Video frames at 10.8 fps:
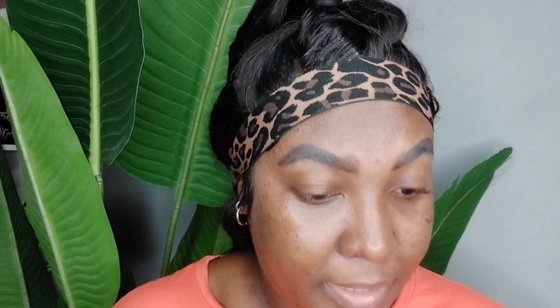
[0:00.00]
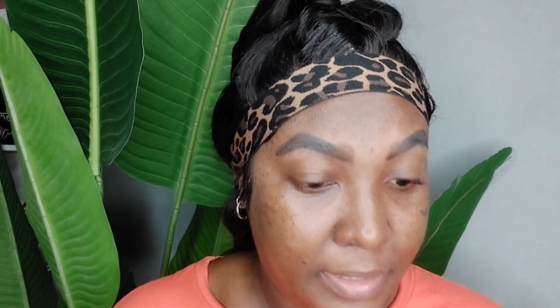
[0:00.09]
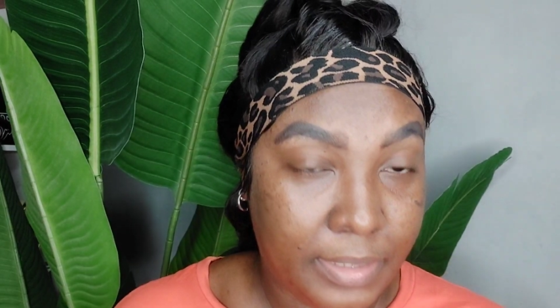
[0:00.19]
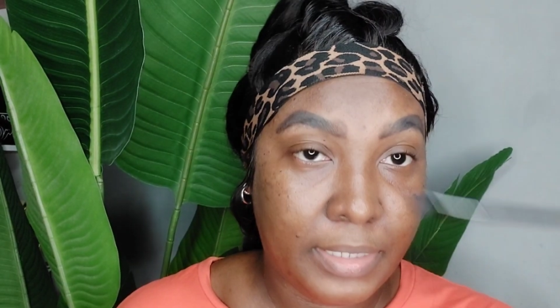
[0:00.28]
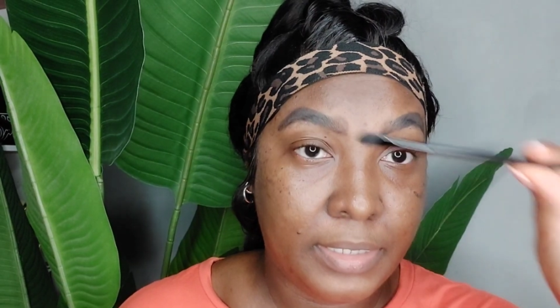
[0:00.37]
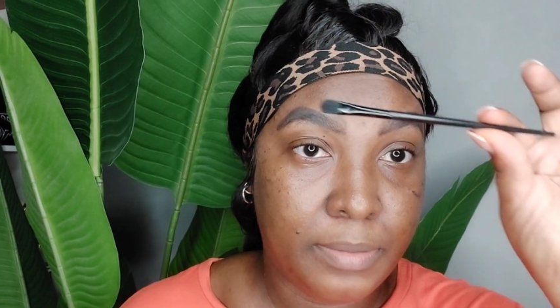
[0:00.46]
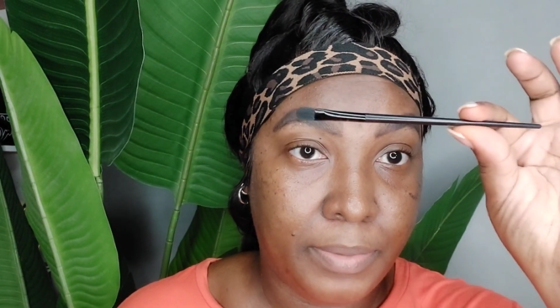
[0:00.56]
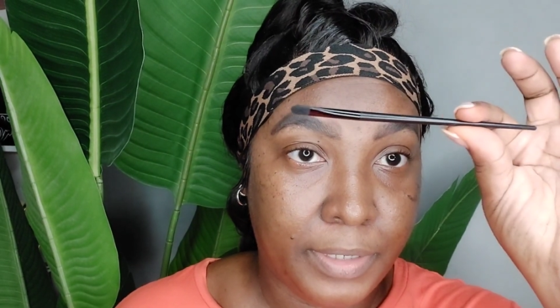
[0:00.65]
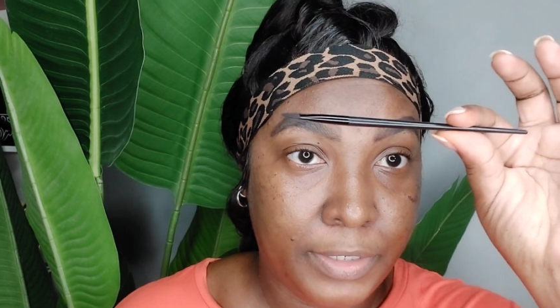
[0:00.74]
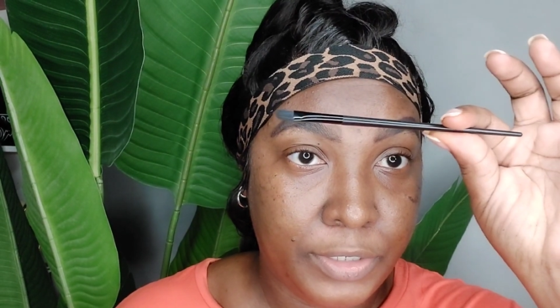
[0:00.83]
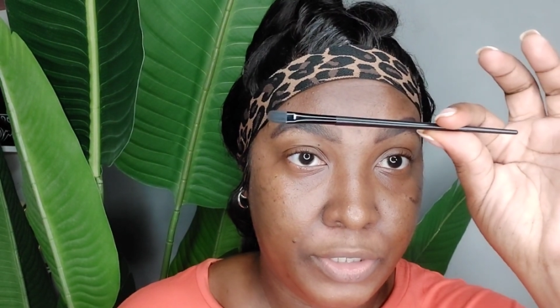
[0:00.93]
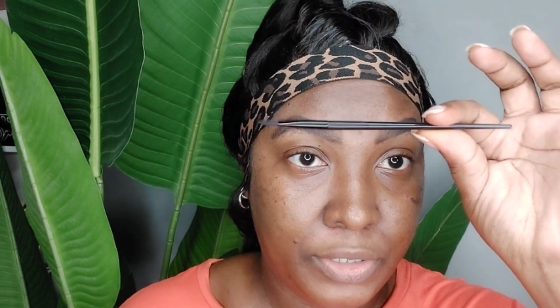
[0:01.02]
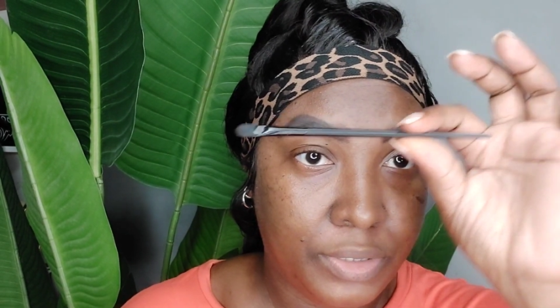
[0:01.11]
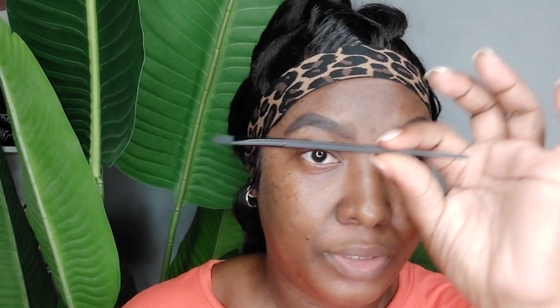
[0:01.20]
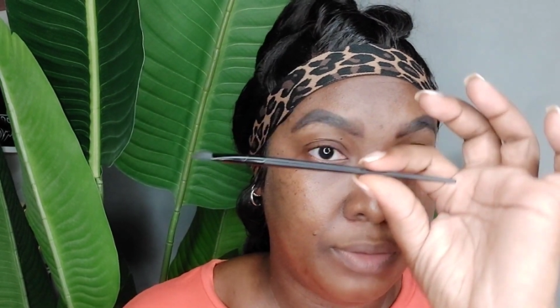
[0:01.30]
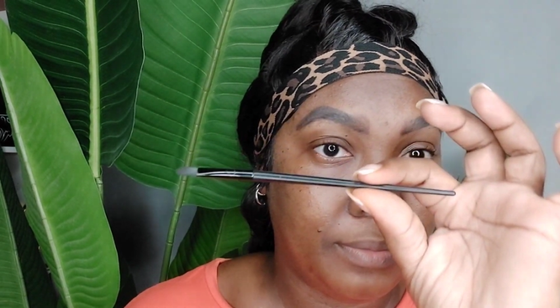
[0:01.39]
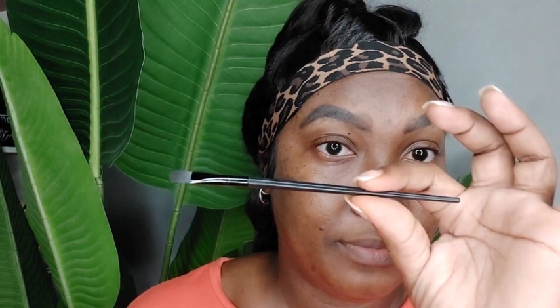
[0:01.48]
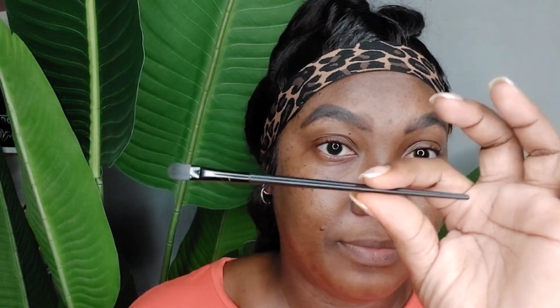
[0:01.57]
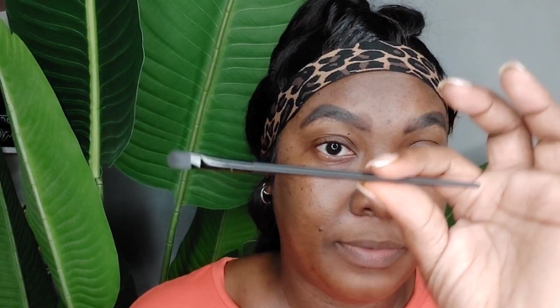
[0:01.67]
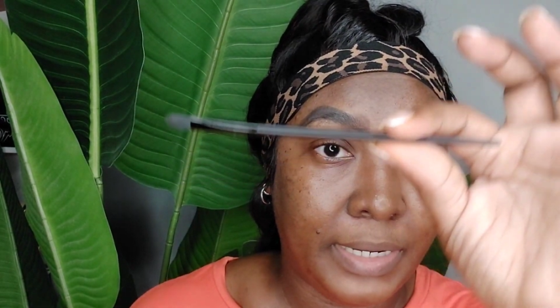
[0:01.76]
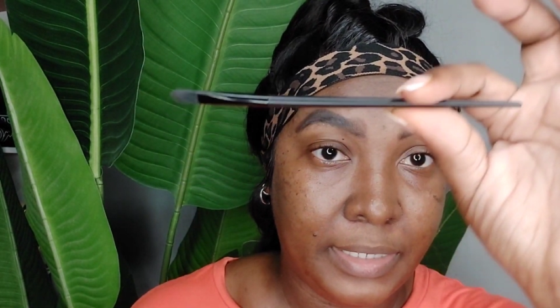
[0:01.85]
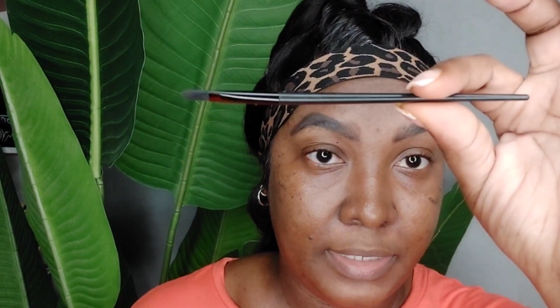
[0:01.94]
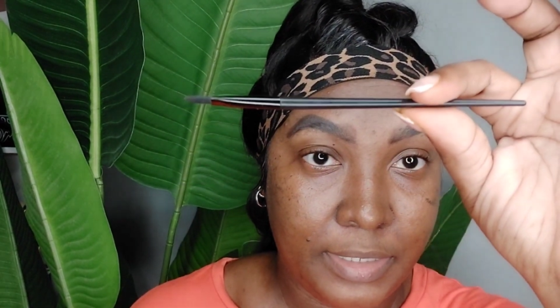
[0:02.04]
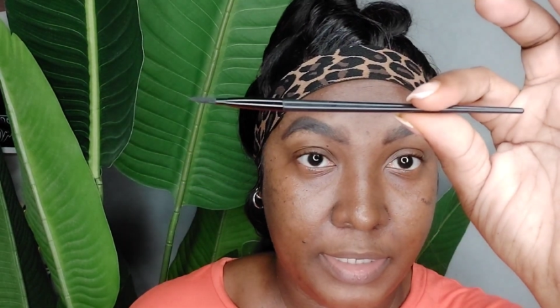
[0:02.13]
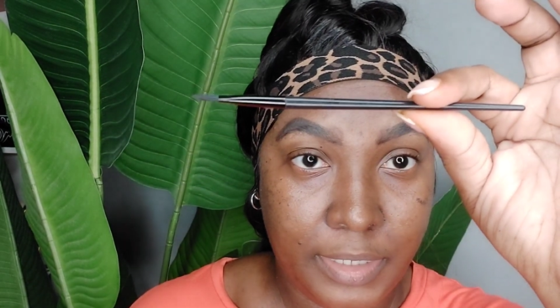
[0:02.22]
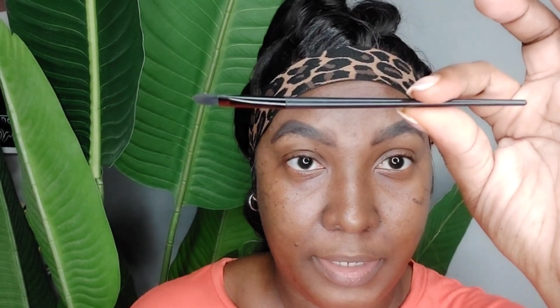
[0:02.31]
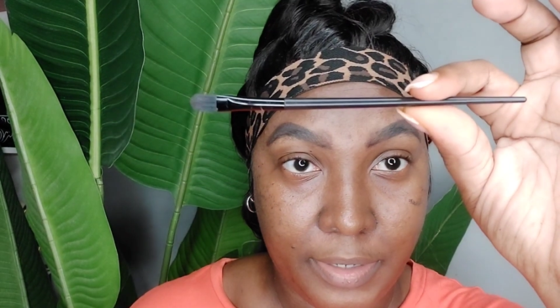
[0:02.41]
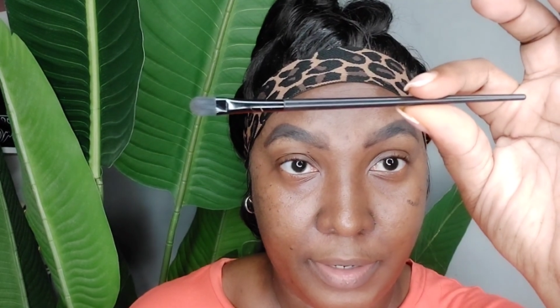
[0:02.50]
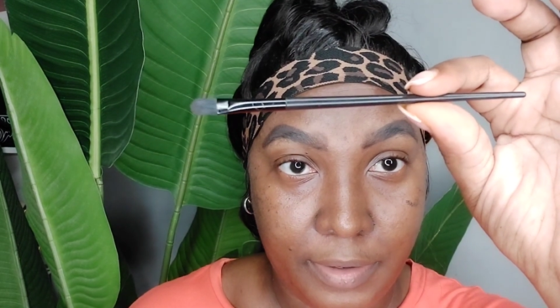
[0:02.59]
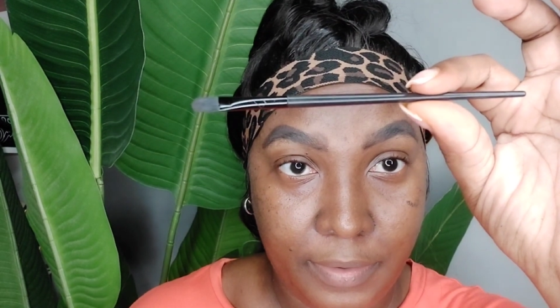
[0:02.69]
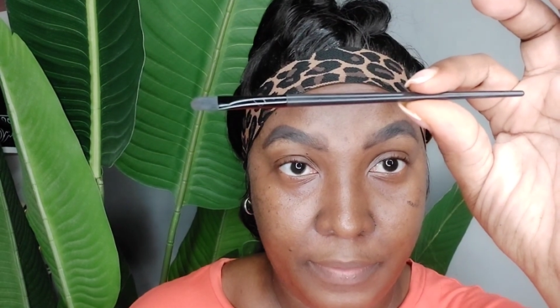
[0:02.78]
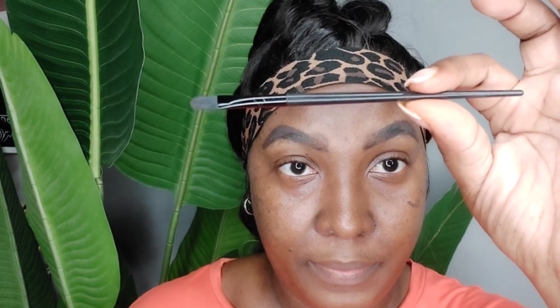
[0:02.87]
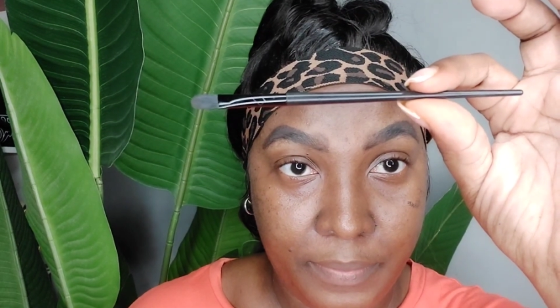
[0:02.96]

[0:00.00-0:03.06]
This brush right here,